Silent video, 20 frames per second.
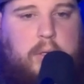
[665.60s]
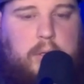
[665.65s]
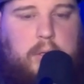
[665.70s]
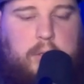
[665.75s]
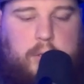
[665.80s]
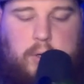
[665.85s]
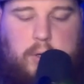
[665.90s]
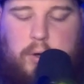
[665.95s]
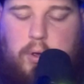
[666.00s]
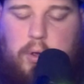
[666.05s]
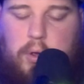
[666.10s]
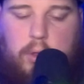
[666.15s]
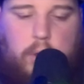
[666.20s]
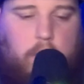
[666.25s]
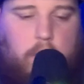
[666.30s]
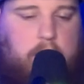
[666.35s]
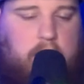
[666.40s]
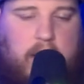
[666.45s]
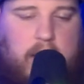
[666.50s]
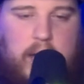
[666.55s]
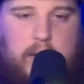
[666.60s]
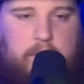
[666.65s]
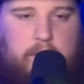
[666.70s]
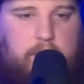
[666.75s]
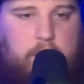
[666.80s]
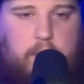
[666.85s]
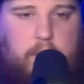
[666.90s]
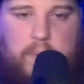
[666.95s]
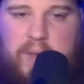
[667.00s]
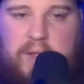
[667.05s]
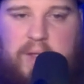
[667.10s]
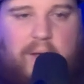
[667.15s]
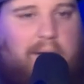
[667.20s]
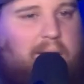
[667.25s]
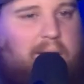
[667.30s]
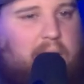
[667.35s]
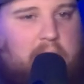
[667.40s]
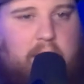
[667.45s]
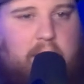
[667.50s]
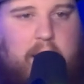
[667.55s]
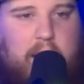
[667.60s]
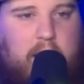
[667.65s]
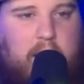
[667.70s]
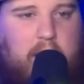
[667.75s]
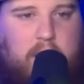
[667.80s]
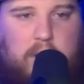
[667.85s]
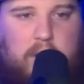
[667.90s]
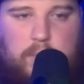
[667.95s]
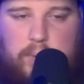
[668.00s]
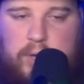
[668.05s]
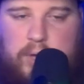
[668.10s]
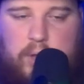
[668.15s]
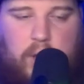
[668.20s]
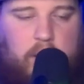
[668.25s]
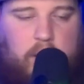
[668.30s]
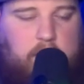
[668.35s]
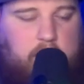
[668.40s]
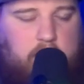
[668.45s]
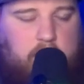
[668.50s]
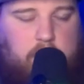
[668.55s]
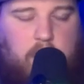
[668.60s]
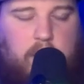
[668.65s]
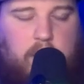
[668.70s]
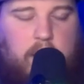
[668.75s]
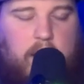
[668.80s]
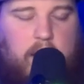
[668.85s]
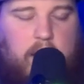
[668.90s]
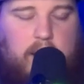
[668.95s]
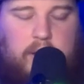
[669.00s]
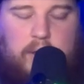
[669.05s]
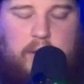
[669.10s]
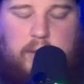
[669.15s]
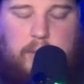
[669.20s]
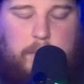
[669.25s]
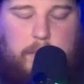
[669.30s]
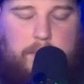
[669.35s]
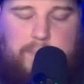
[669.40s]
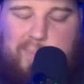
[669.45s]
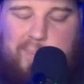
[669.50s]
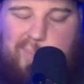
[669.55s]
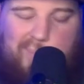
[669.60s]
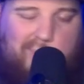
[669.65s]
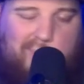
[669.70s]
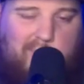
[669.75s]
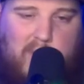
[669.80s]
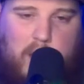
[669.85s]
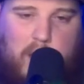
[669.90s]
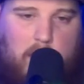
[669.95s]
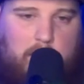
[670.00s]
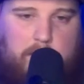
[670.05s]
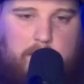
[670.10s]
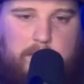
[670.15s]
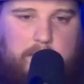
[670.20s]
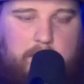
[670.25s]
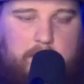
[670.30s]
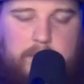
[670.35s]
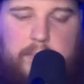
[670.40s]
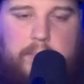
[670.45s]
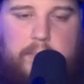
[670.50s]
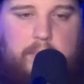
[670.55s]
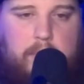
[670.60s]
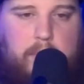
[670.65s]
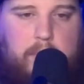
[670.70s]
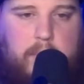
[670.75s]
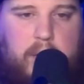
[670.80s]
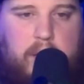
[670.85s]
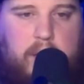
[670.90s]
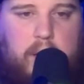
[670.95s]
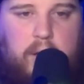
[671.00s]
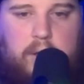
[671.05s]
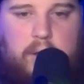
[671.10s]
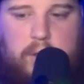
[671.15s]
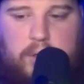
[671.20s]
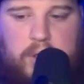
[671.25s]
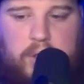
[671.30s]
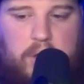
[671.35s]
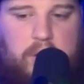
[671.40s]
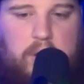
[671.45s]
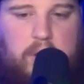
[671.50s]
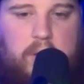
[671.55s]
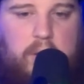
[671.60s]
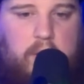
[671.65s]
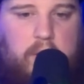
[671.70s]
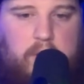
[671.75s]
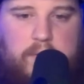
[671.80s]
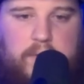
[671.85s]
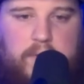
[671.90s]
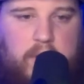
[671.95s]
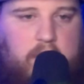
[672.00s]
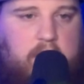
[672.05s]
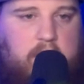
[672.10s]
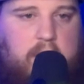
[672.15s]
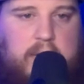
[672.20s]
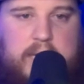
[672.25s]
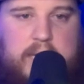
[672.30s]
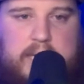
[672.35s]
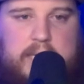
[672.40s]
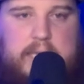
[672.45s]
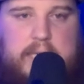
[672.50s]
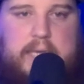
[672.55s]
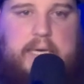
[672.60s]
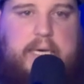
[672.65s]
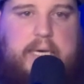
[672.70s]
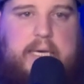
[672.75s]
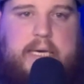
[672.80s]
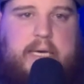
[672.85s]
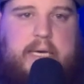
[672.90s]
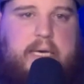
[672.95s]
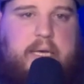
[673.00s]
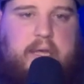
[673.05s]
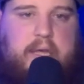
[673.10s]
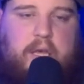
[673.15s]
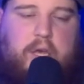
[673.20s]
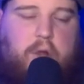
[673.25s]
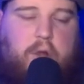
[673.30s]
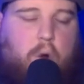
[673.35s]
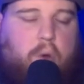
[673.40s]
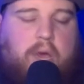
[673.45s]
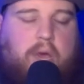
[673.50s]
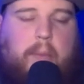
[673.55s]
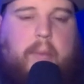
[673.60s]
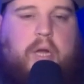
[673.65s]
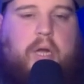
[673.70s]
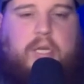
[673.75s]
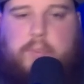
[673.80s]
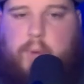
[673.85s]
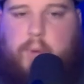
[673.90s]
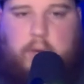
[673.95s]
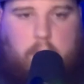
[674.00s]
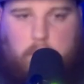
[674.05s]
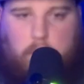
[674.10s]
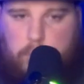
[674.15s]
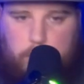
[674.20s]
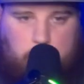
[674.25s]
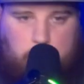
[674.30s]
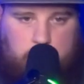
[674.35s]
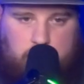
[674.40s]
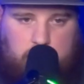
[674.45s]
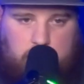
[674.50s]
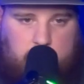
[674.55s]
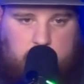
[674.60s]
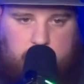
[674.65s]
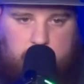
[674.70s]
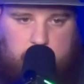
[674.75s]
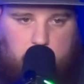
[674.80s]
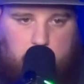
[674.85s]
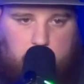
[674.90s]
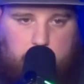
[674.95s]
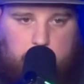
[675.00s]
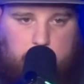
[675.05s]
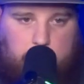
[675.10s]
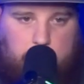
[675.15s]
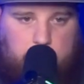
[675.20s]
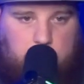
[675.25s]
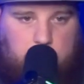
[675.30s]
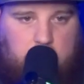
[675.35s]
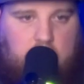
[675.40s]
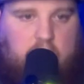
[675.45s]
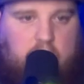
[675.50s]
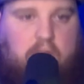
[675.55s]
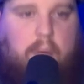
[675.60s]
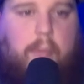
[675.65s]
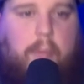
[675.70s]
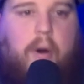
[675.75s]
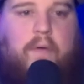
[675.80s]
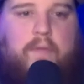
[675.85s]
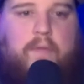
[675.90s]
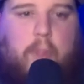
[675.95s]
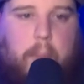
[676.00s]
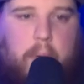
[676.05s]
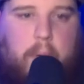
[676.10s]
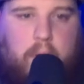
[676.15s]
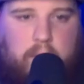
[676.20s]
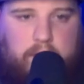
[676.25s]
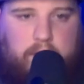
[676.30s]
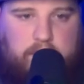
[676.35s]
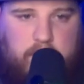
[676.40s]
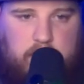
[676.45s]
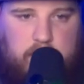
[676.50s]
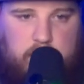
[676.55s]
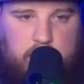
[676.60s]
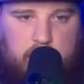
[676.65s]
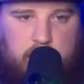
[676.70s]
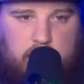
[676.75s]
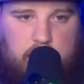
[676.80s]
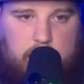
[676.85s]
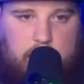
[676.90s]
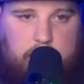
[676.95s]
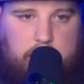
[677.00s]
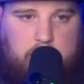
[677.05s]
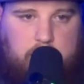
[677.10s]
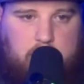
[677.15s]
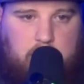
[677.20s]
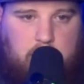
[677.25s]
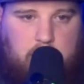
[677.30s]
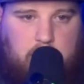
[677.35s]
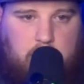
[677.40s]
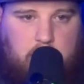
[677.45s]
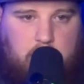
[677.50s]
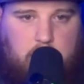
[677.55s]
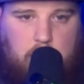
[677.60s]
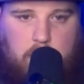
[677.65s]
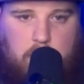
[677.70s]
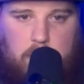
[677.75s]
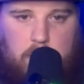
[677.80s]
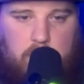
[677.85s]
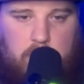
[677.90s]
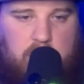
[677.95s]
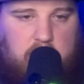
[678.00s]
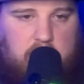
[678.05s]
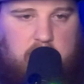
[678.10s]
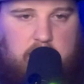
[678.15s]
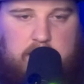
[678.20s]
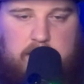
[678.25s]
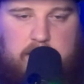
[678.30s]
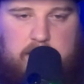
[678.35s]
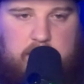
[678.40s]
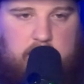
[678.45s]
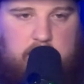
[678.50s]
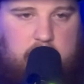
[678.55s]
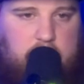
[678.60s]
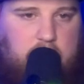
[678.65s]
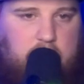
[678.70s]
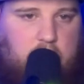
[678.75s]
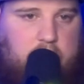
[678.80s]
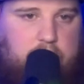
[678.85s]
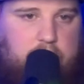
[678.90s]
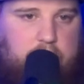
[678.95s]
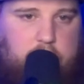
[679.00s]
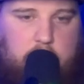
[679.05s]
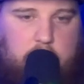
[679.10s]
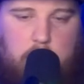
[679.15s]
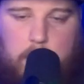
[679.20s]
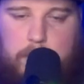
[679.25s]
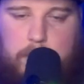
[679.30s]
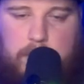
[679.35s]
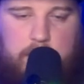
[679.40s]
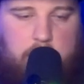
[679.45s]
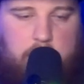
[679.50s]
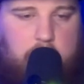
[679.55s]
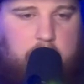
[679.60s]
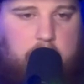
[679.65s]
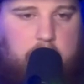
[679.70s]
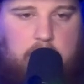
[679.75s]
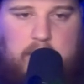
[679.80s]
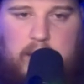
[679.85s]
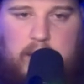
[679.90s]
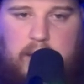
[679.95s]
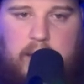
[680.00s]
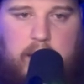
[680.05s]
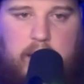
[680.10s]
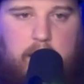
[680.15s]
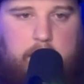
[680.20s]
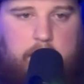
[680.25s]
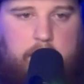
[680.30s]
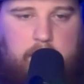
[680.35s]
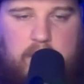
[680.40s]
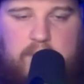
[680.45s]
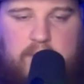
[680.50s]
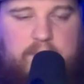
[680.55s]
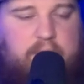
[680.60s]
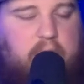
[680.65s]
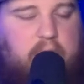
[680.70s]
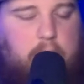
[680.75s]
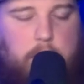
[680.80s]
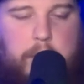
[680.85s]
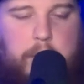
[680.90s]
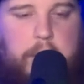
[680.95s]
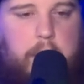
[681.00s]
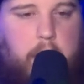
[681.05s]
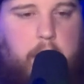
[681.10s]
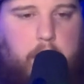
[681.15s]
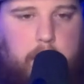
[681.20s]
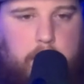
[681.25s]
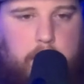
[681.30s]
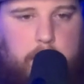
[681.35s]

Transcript: There is no time for we like our guys, we like the young guys. No. Because this is a very, you don't get much wiggle room in the NFL. Ask a Buffalo Bills fan then. You know, they thought for a couple years that they had an infinite window.